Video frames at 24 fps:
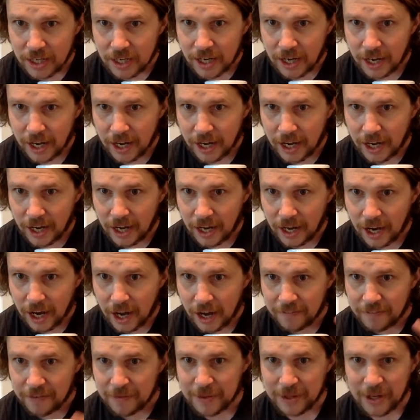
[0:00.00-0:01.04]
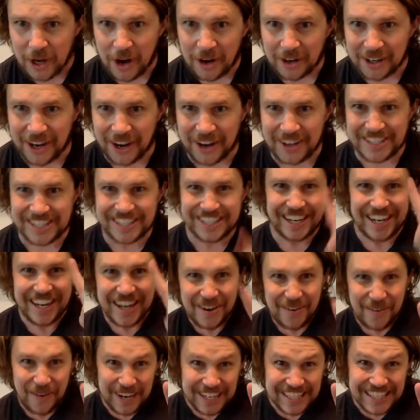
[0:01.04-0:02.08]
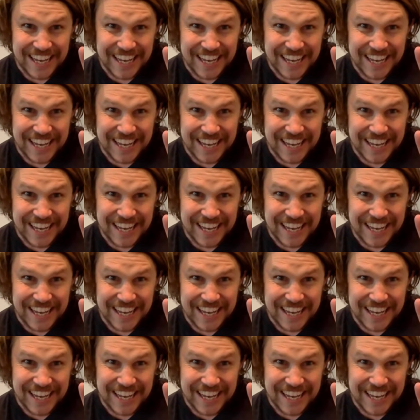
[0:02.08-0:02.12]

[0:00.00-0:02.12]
Hi from the Gold Coast. What's